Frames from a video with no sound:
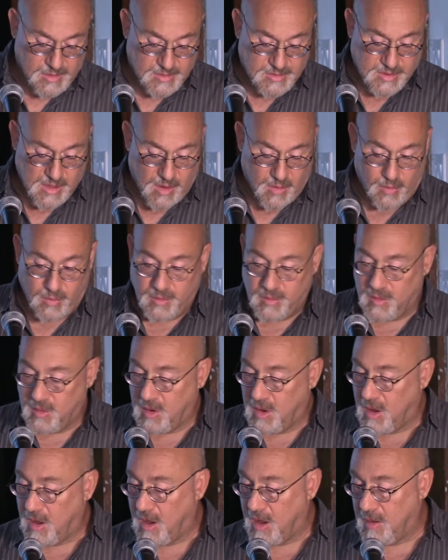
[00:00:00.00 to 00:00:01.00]

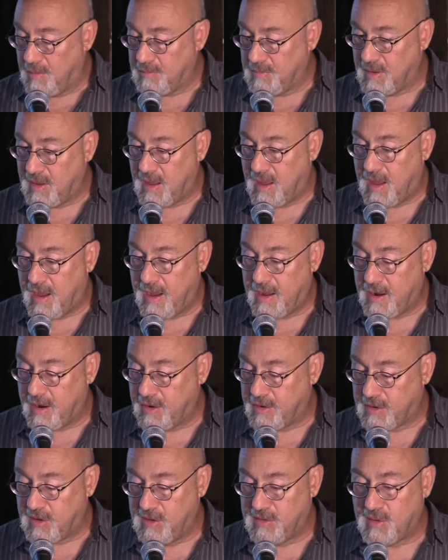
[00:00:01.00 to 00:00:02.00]
So um, I
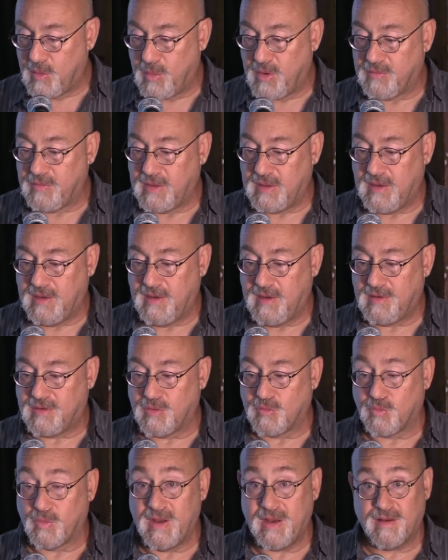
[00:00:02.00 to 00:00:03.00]
argue that we really need
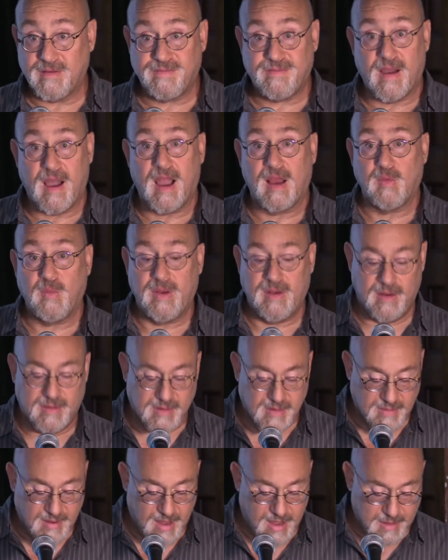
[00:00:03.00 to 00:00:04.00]
to redefine, we need
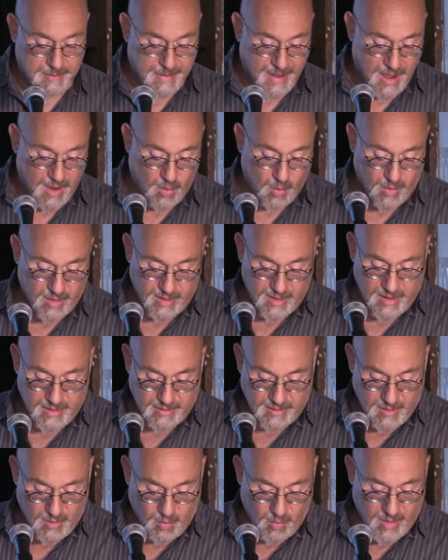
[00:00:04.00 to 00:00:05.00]
to take back what,
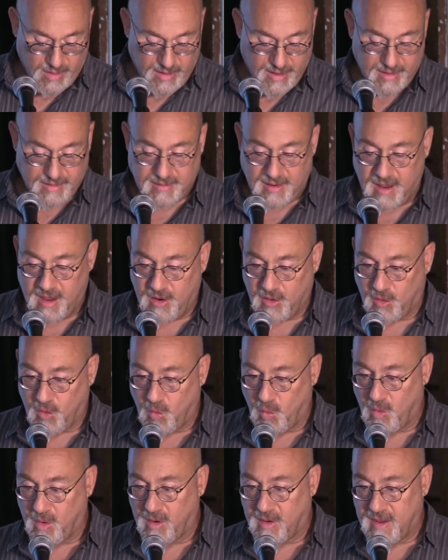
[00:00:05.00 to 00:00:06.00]
anti, what anti-hunger
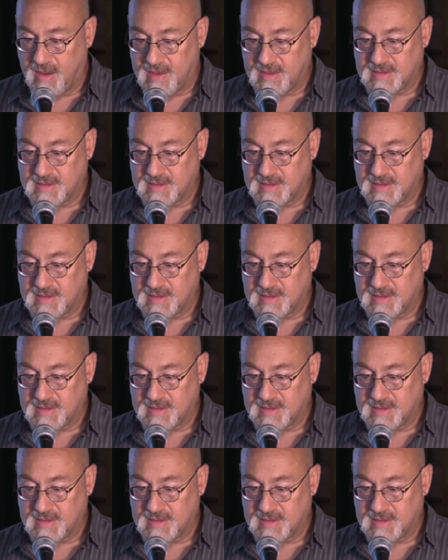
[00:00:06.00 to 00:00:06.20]
work